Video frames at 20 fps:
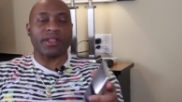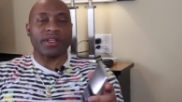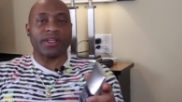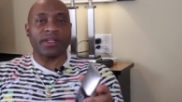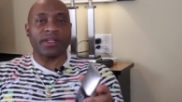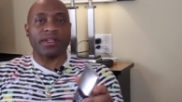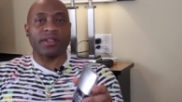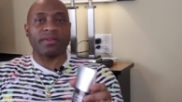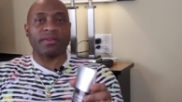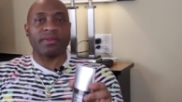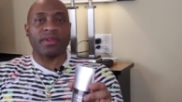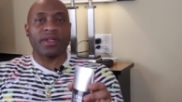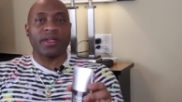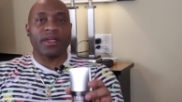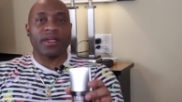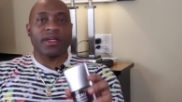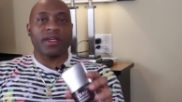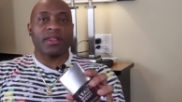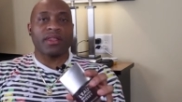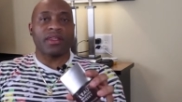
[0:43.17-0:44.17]
of
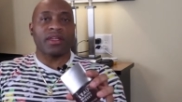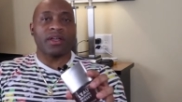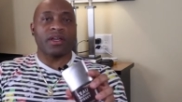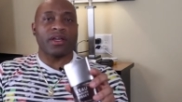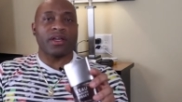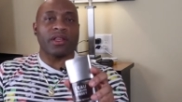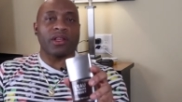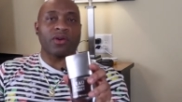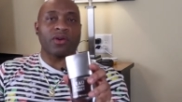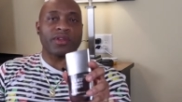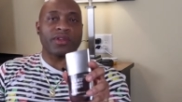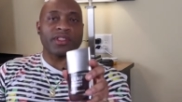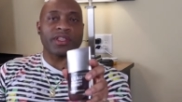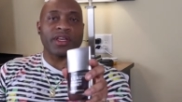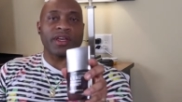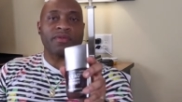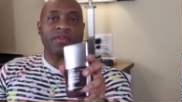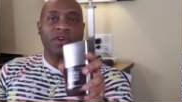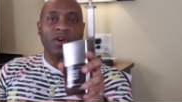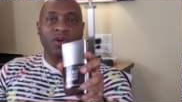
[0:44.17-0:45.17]
the Lotus
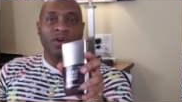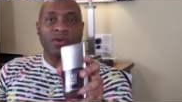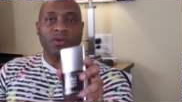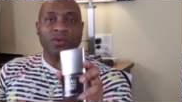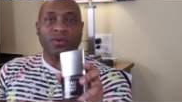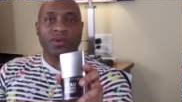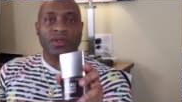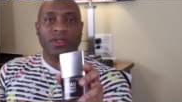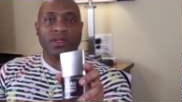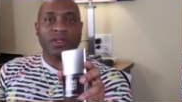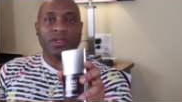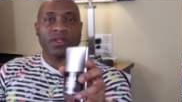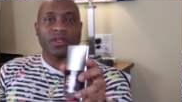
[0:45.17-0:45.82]
of old.